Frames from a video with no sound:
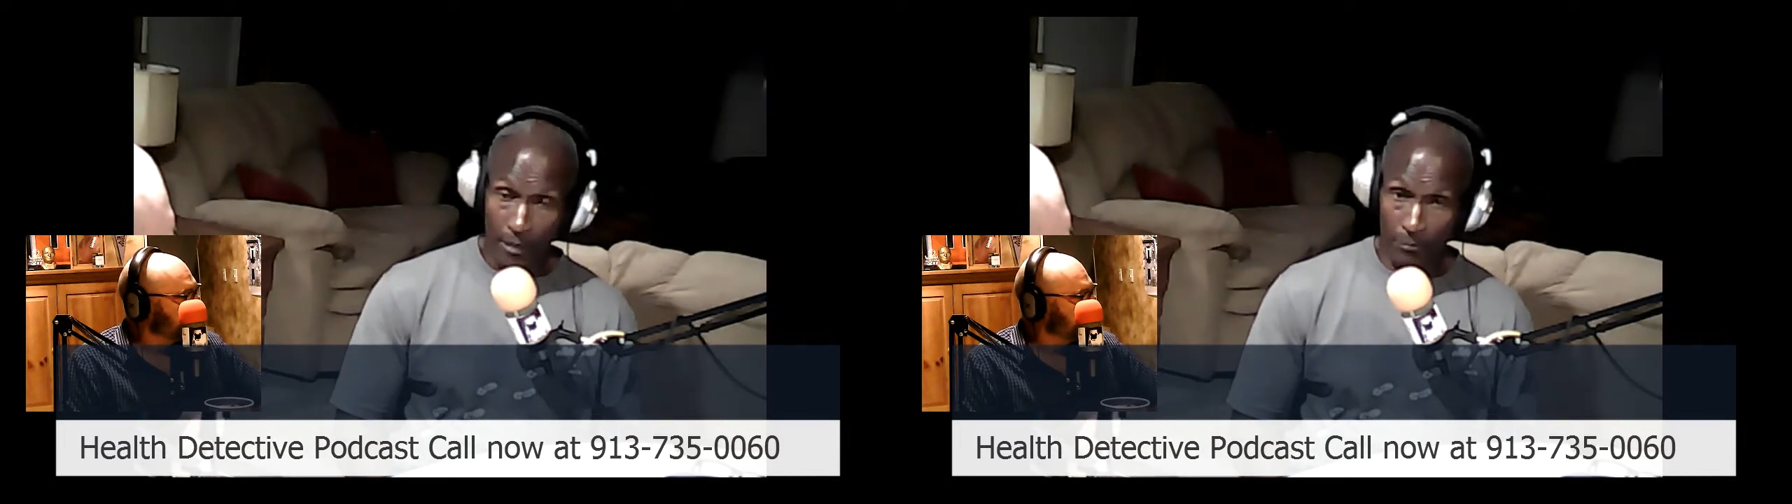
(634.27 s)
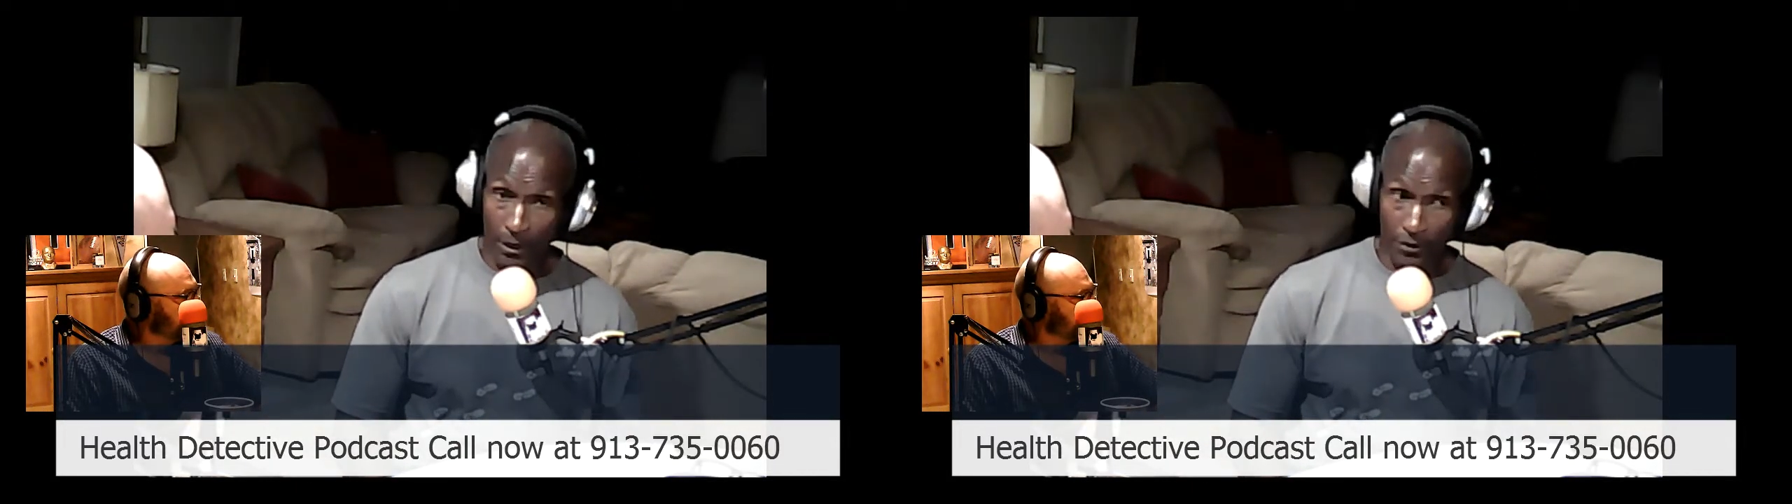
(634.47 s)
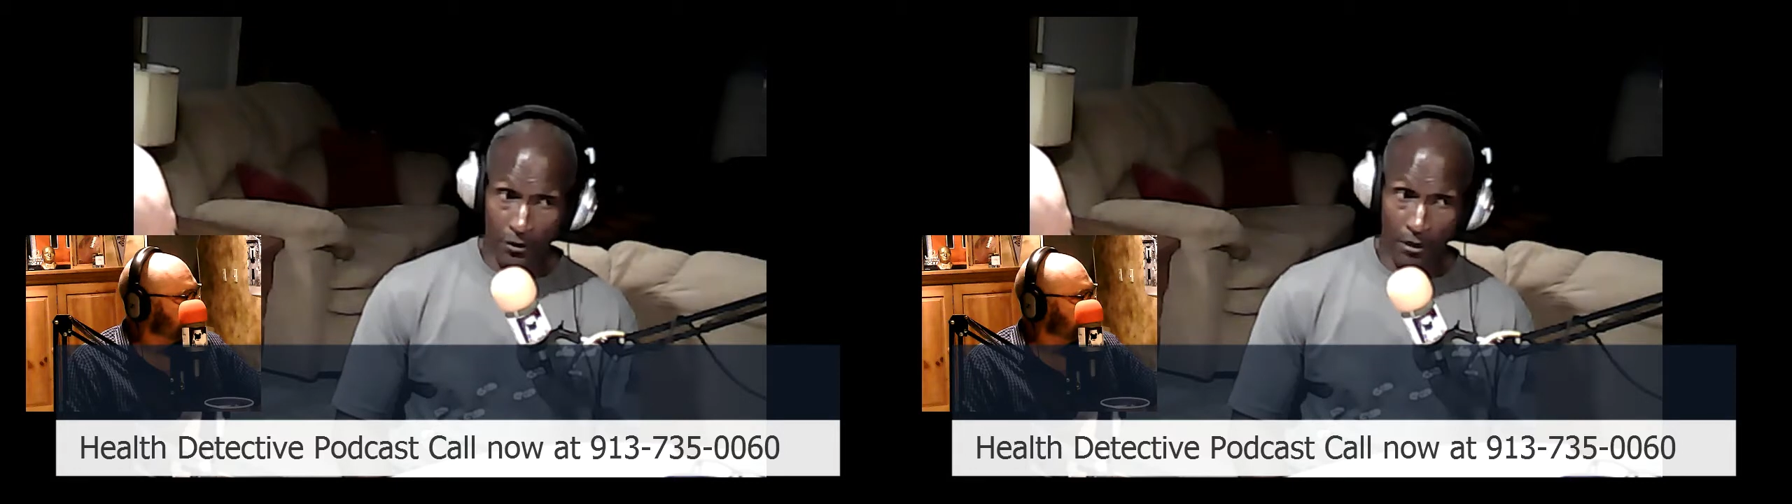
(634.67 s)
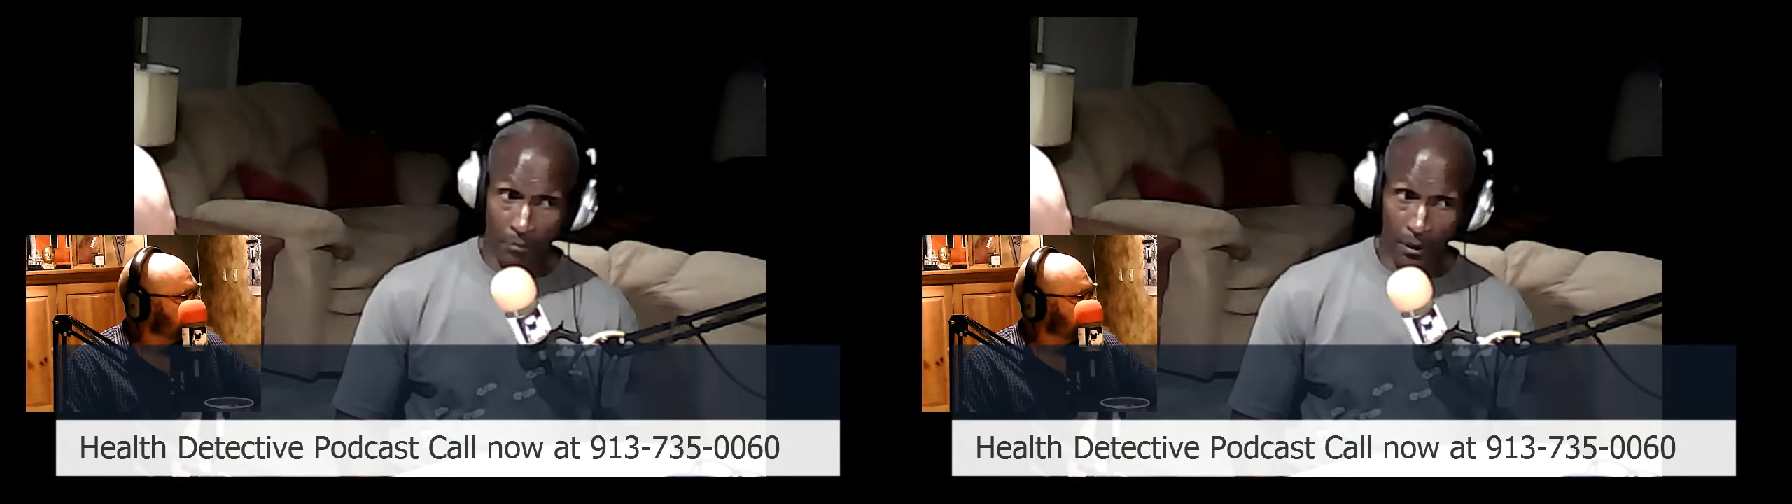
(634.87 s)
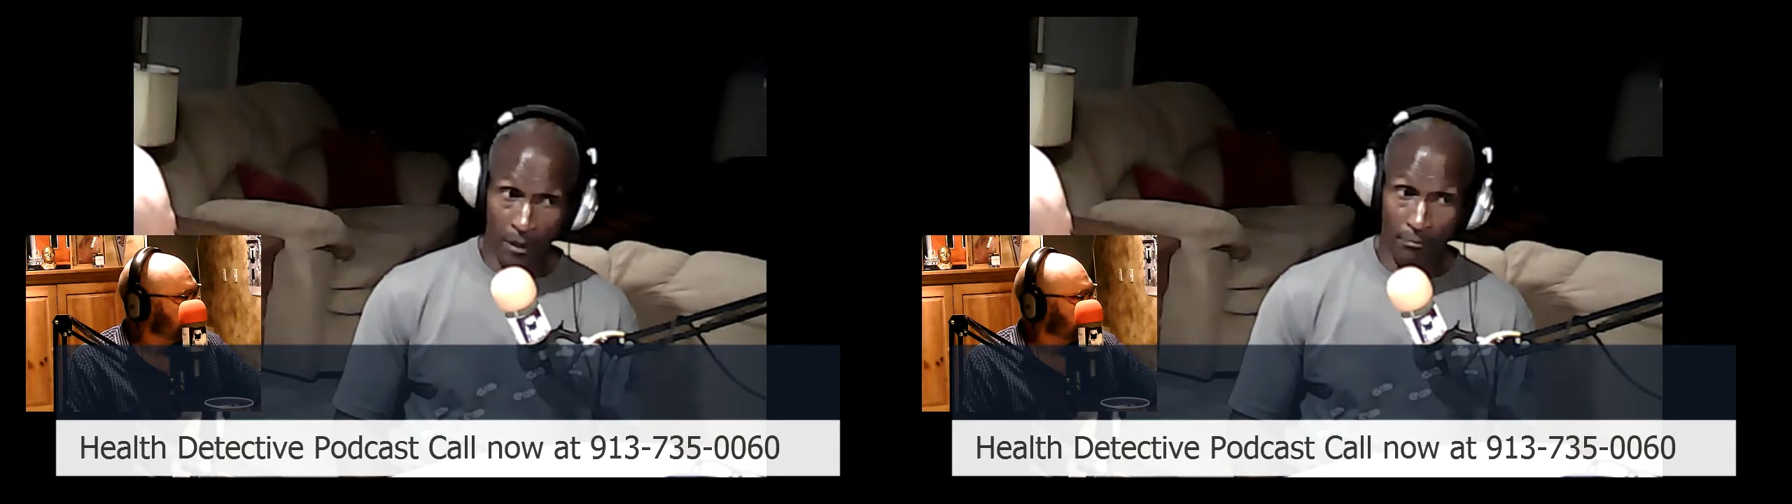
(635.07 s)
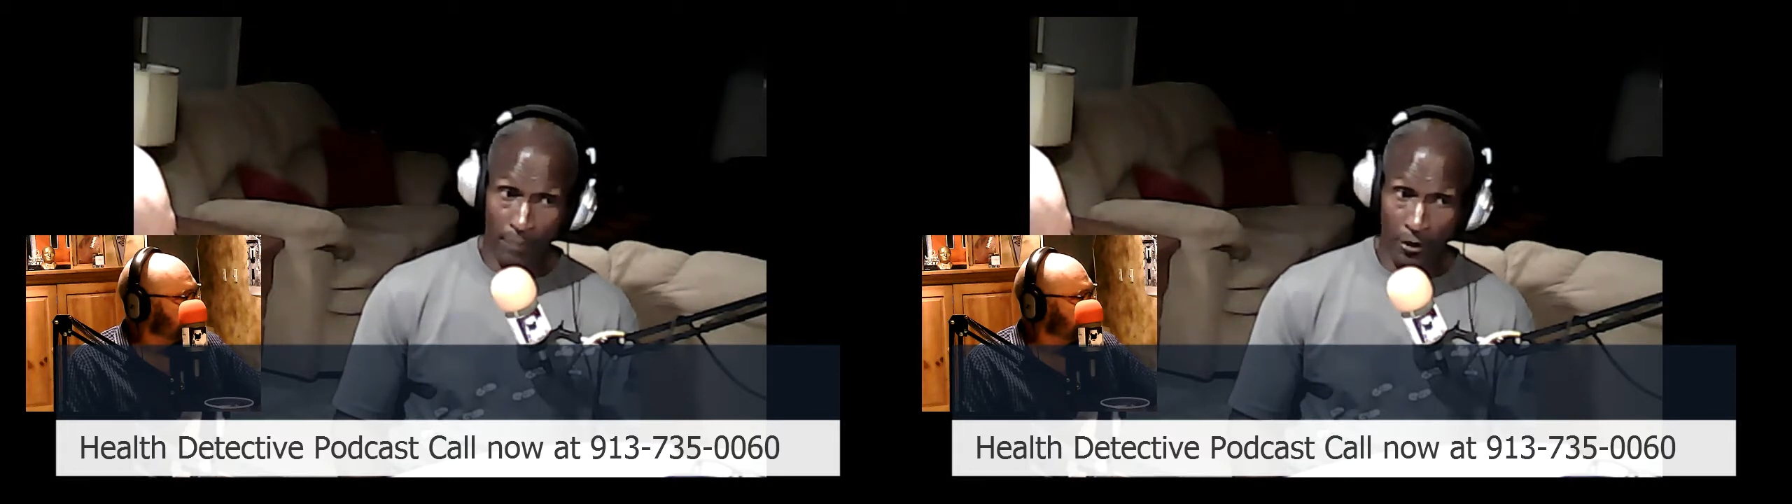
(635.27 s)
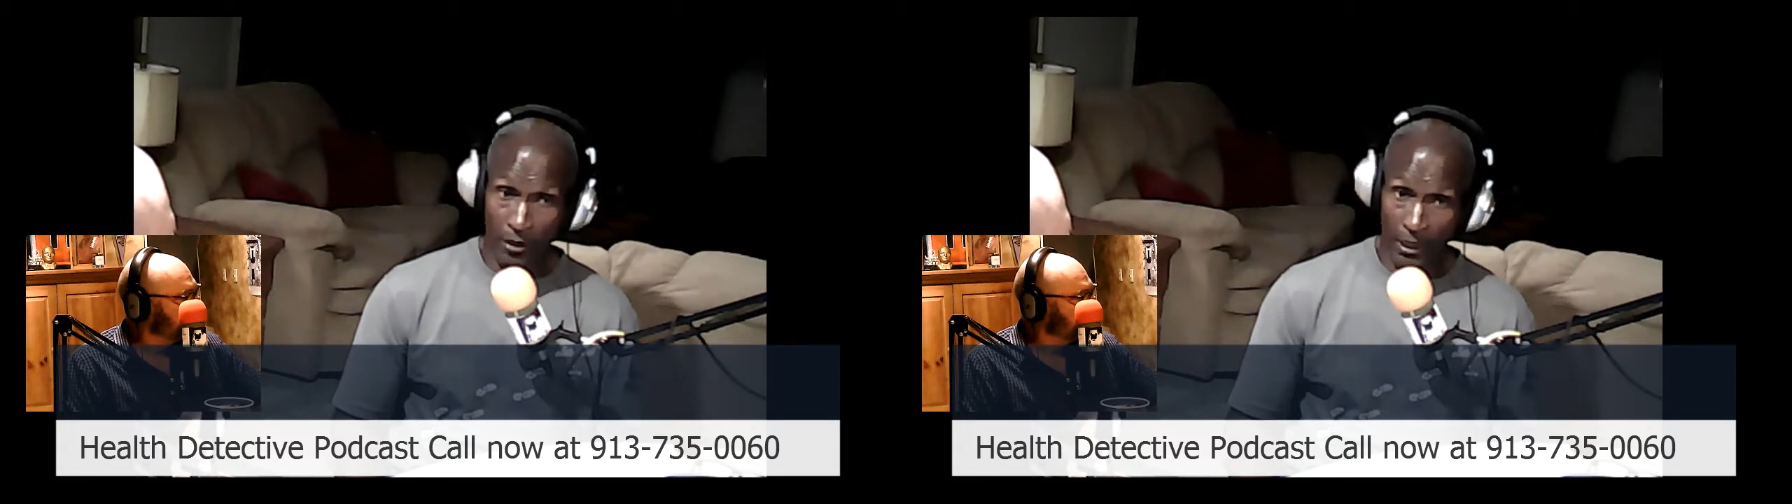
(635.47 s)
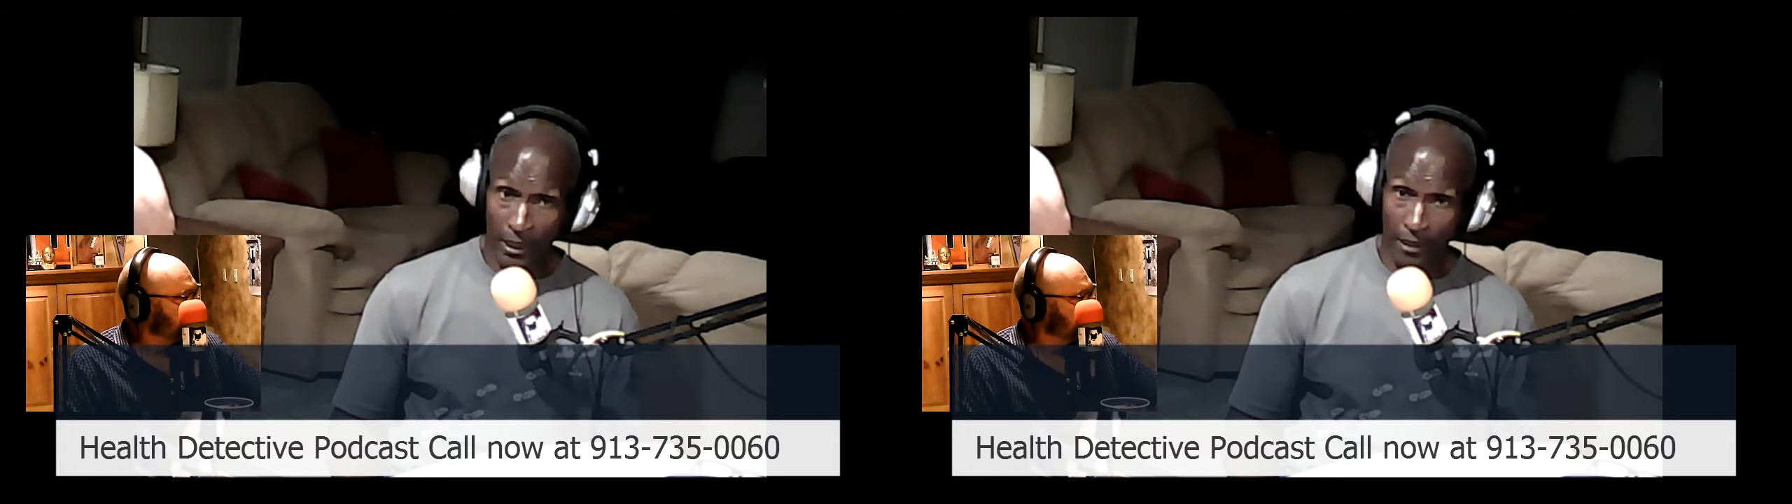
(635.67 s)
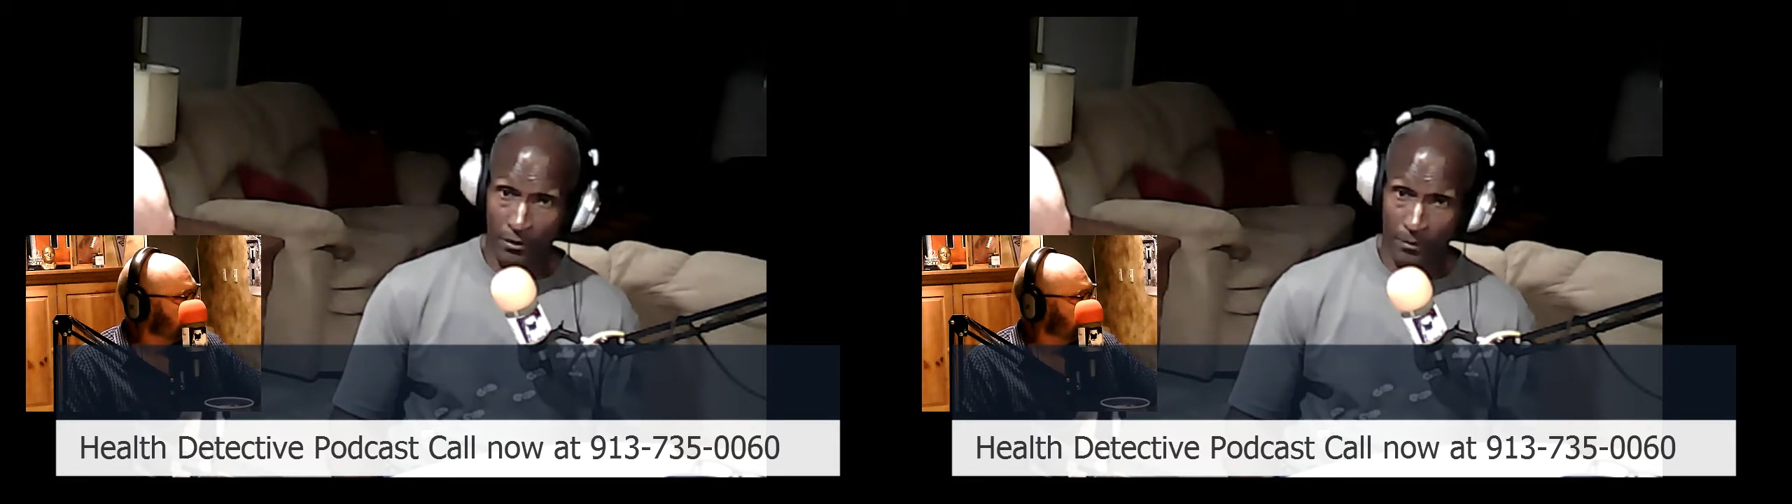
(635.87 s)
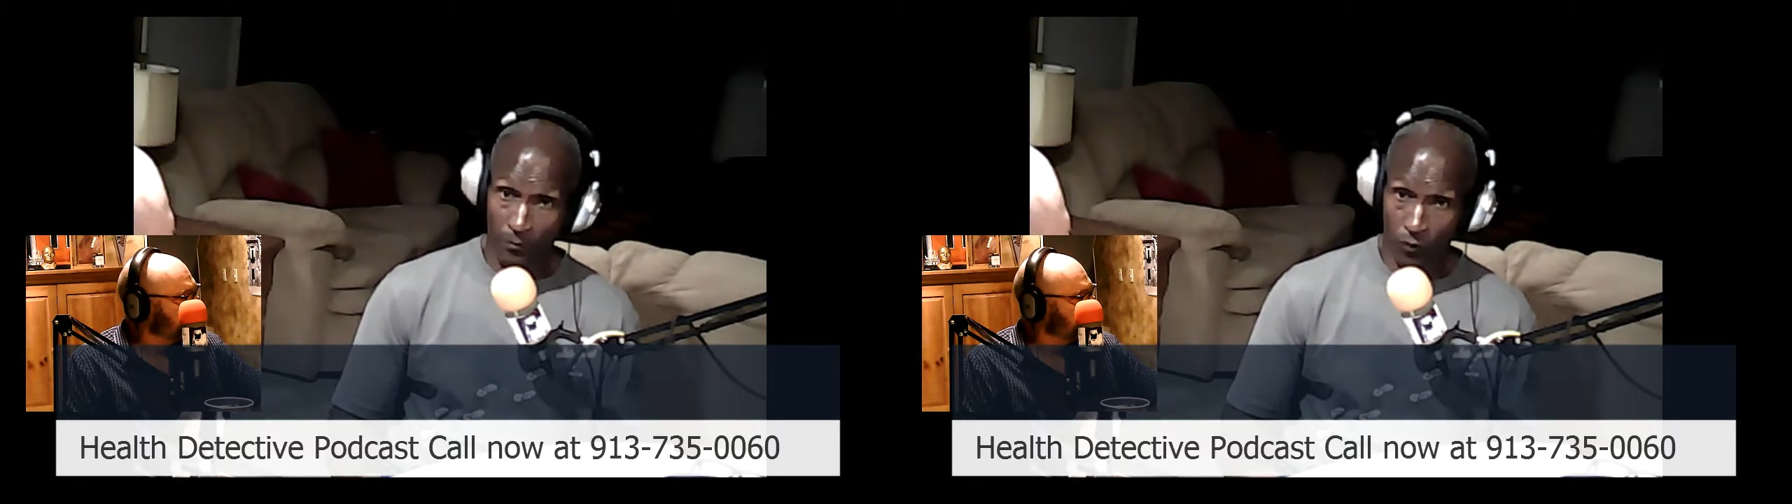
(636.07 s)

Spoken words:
But you could pick up beer kegs